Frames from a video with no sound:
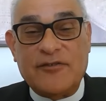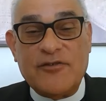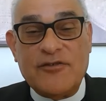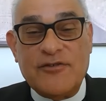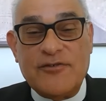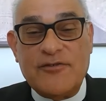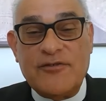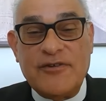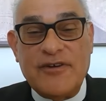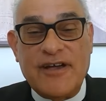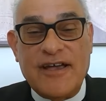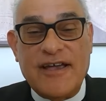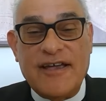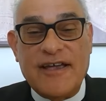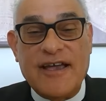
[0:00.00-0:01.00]
to you
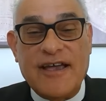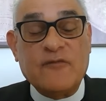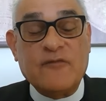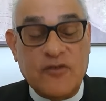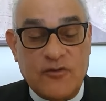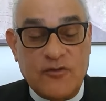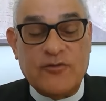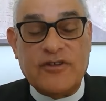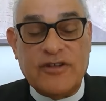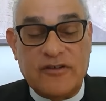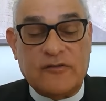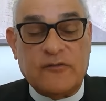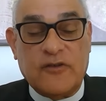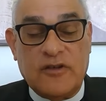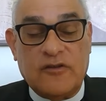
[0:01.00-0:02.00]
and view
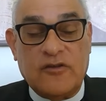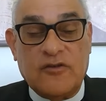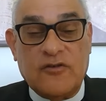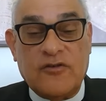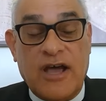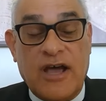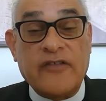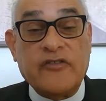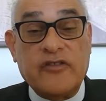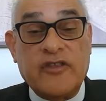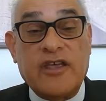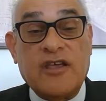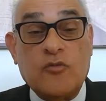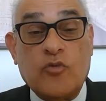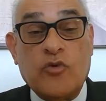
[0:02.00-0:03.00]
this video, and
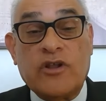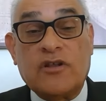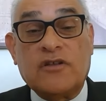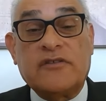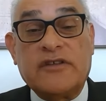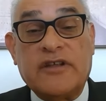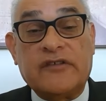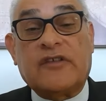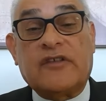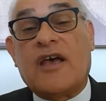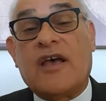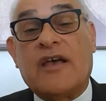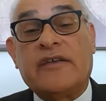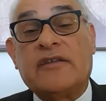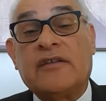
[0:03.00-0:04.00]
they will
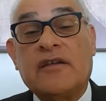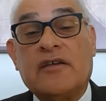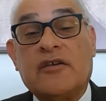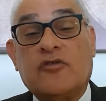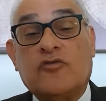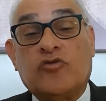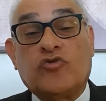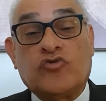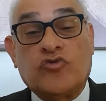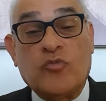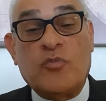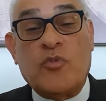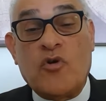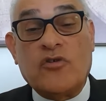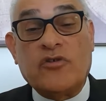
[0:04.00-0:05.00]
decide to
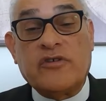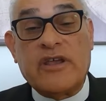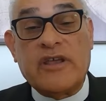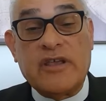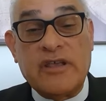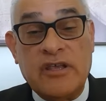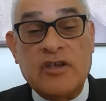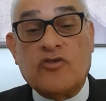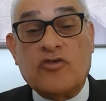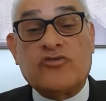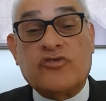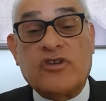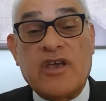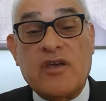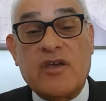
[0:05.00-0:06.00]
support
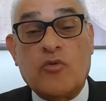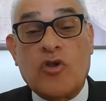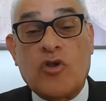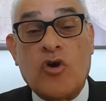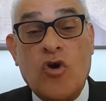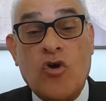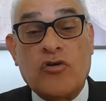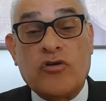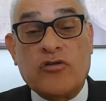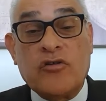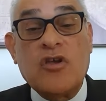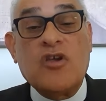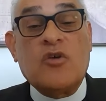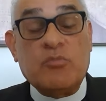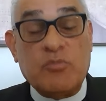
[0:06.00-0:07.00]
ELCA World
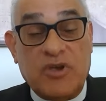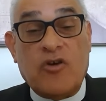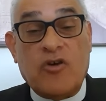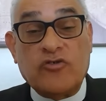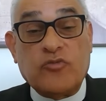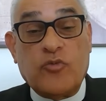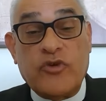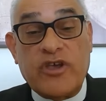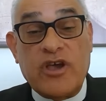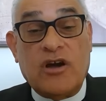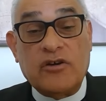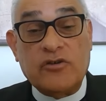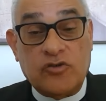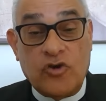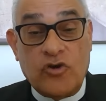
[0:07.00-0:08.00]
Hunger, because we
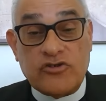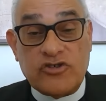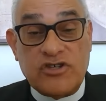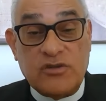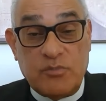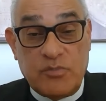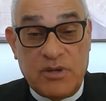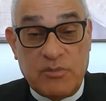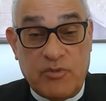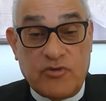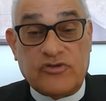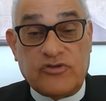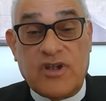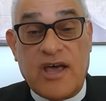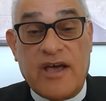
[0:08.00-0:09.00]
are touching
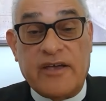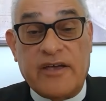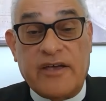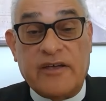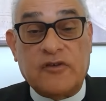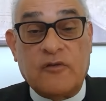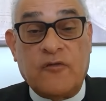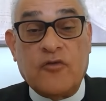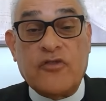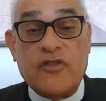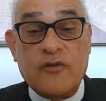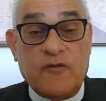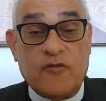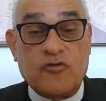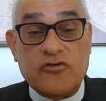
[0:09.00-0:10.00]
people's lives for the
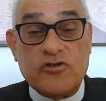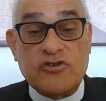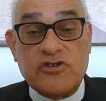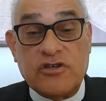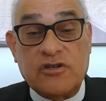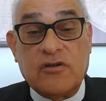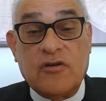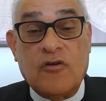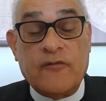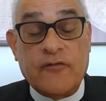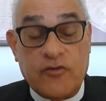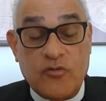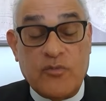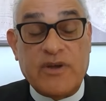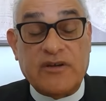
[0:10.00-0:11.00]
flourishing of
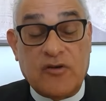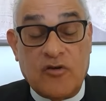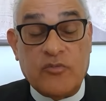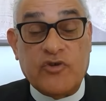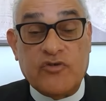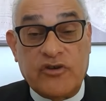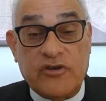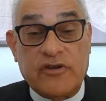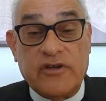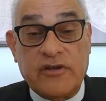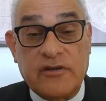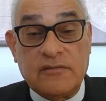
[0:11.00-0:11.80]
human community.